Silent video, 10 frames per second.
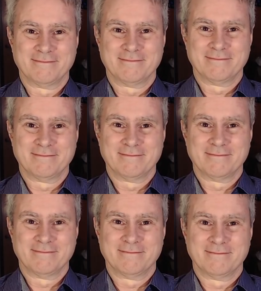
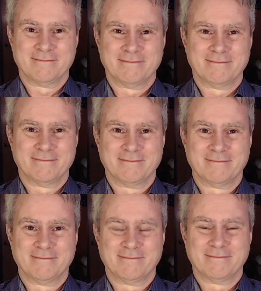
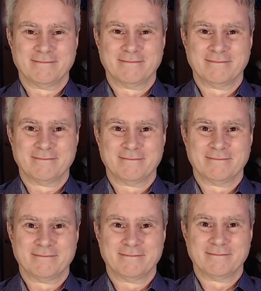
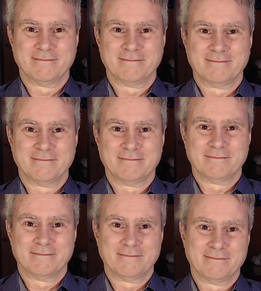
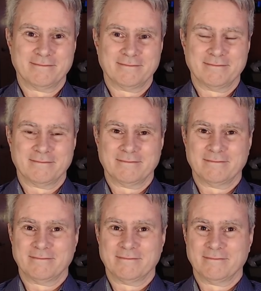
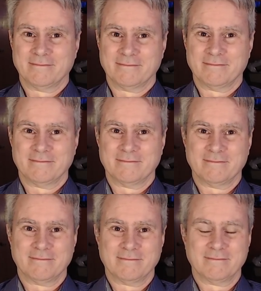
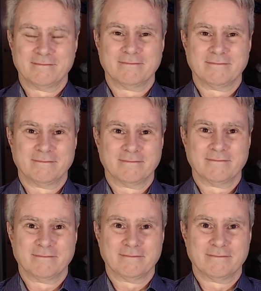
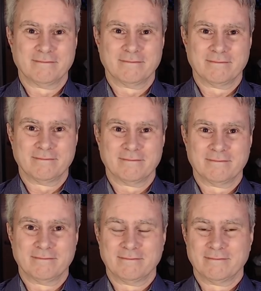The person shown says nothing.